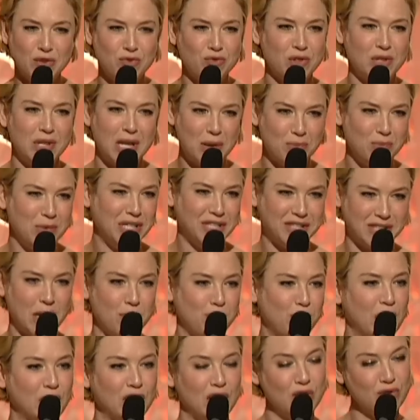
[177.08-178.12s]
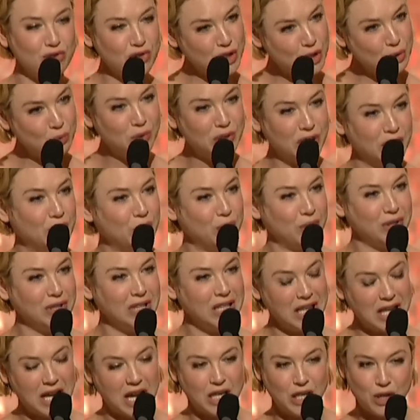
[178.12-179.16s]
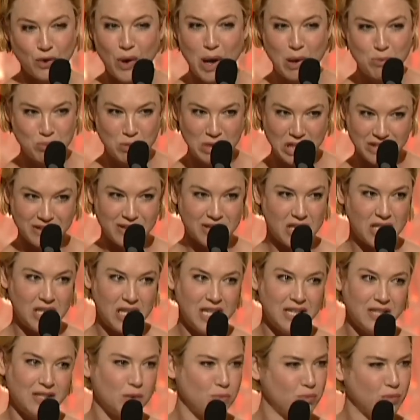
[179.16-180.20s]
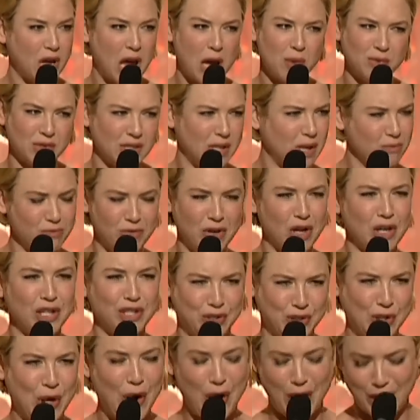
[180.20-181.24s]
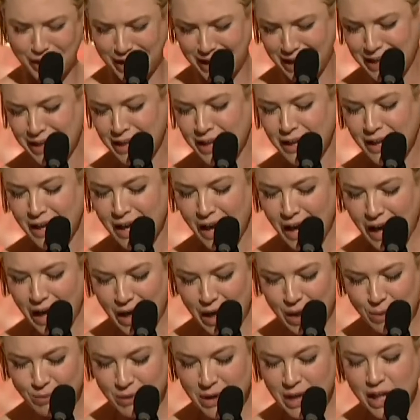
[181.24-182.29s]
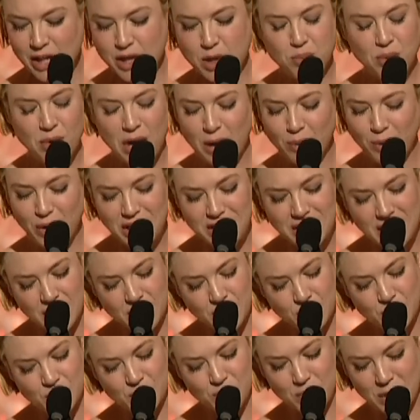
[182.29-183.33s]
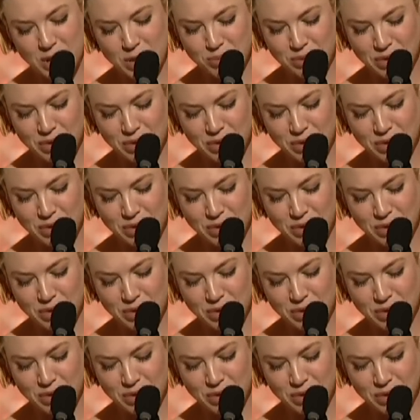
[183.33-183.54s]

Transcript: you for letting me step all over you, literally. I know I miss the knee sometimes, and I'm very sorry. Um, the Broadway dancers, what a